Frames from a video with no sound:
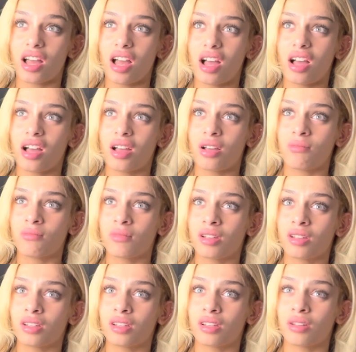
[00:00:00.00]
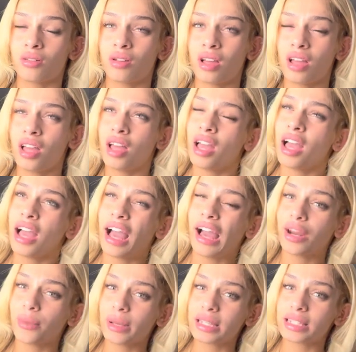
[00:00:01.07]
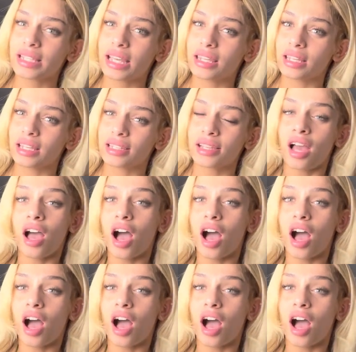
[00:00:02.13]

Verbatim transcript: um how do i say this